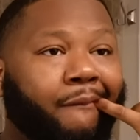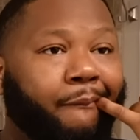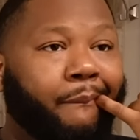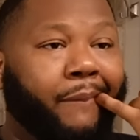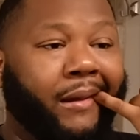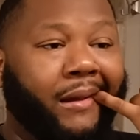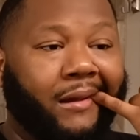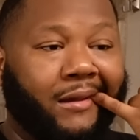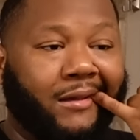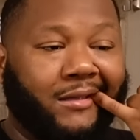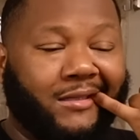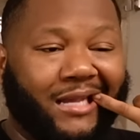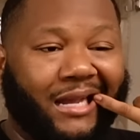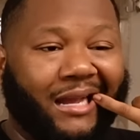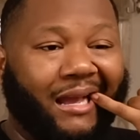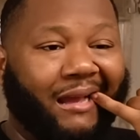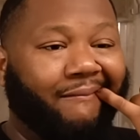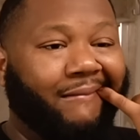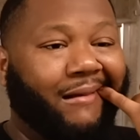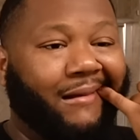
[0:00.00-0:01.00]
because I
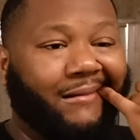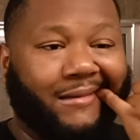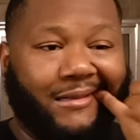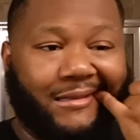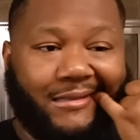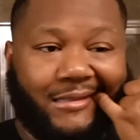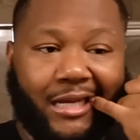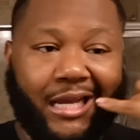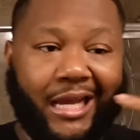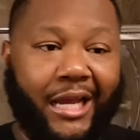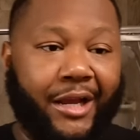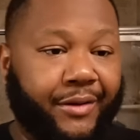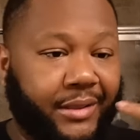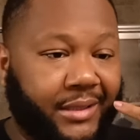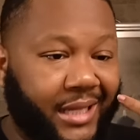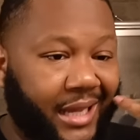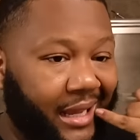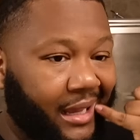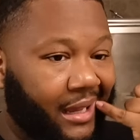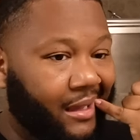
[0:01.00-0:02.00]
have like this
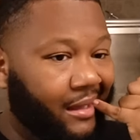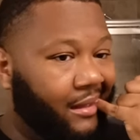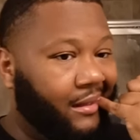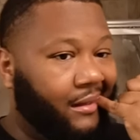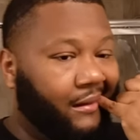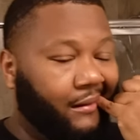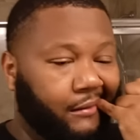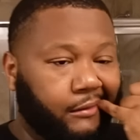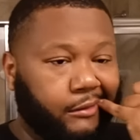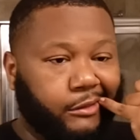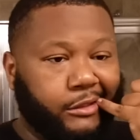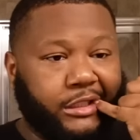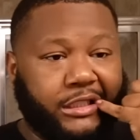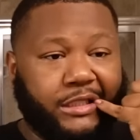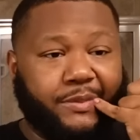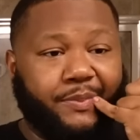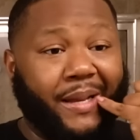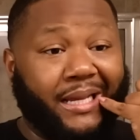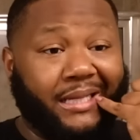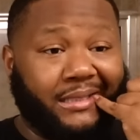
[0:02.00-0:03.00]
irritating little
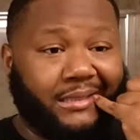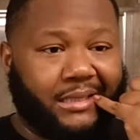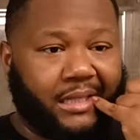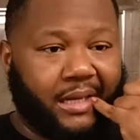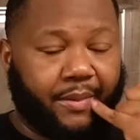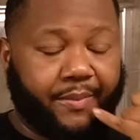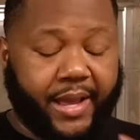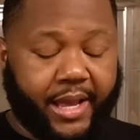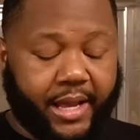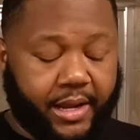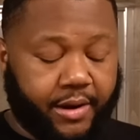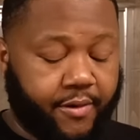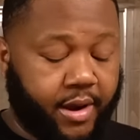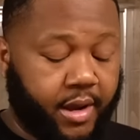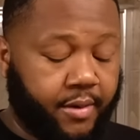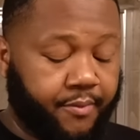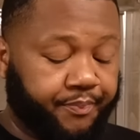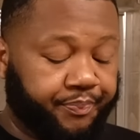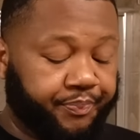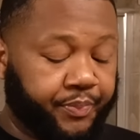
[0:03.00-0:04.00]
space in the back,
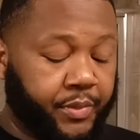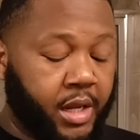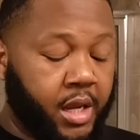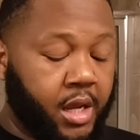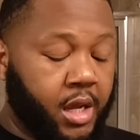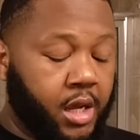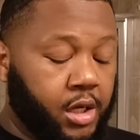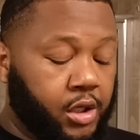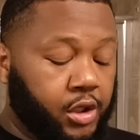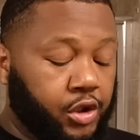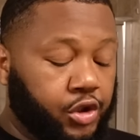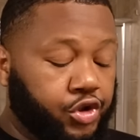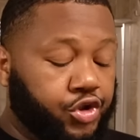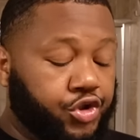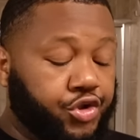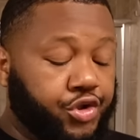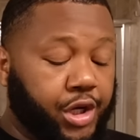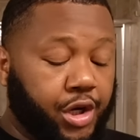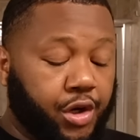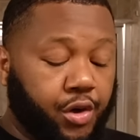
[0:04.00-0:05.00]
right?
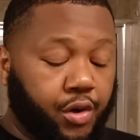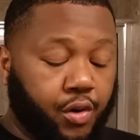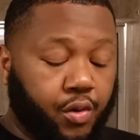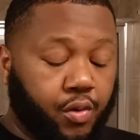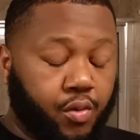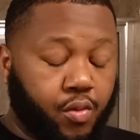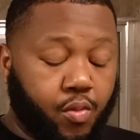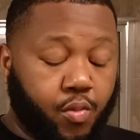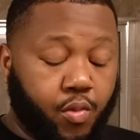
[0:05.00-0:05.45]
So